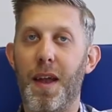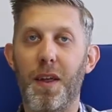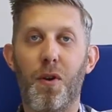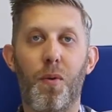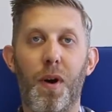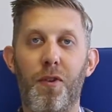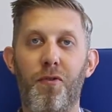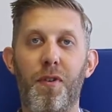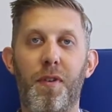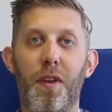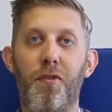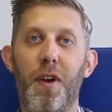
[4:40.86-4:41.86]
Any
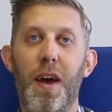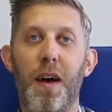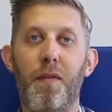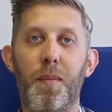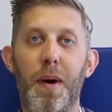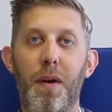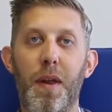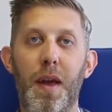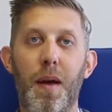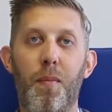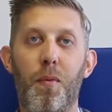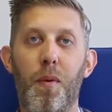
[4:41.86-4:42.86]
questions that you have about
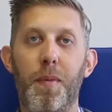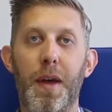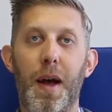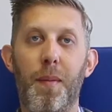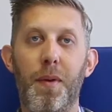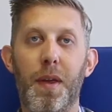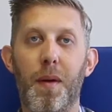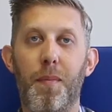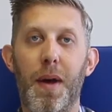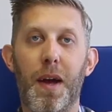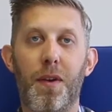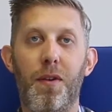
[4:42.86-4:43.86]
AMP, we'll be happy to
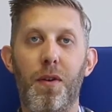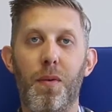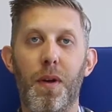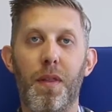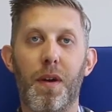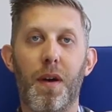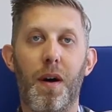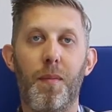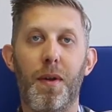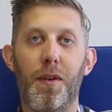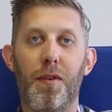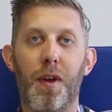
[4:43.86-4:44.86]
get back to you in the
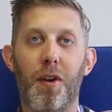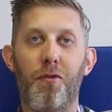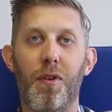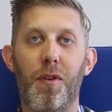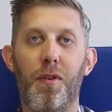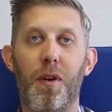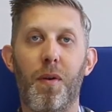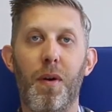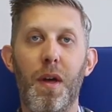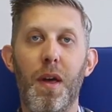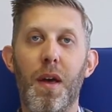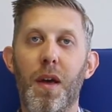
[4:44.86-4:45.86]
comments section.
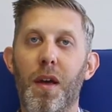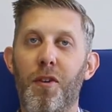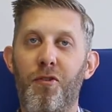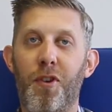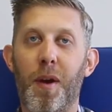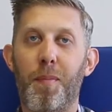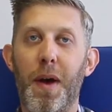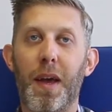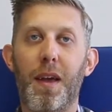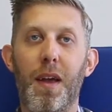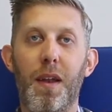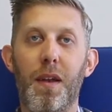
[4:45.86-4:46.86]
So check
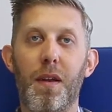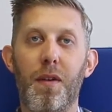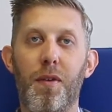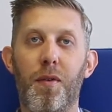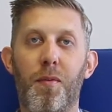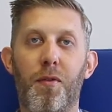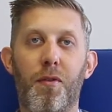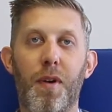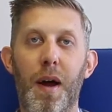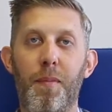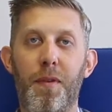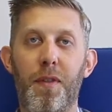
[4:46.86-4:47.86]
back in,
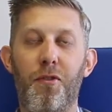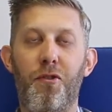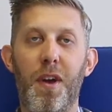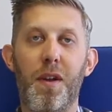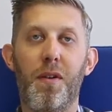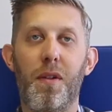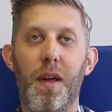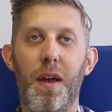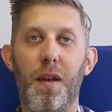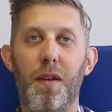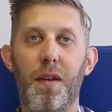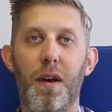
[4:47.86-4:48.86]
subscribe to the channel,
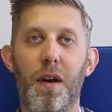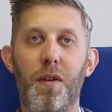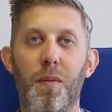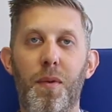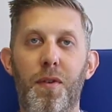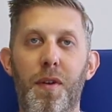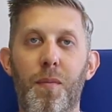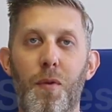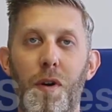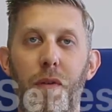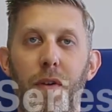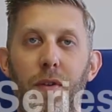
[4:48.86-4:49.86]
and you'll be seeing
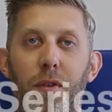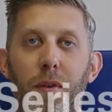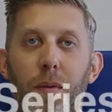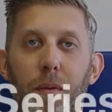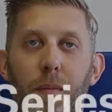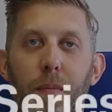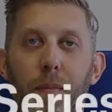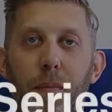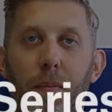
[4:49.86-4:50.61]
more of us soon.